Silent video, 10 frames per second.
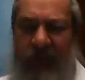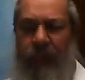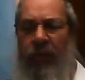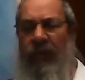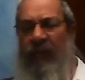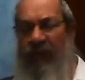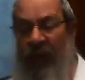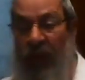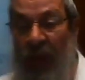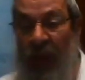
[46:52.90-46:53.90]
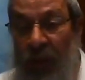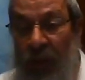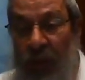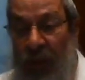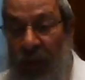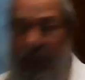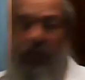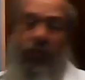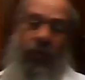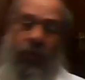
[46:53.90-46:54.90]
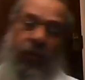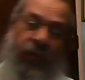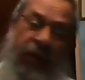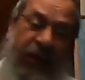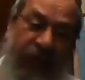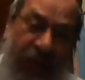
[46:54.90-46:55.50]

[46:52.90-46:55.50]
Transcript: leaving. We're also told that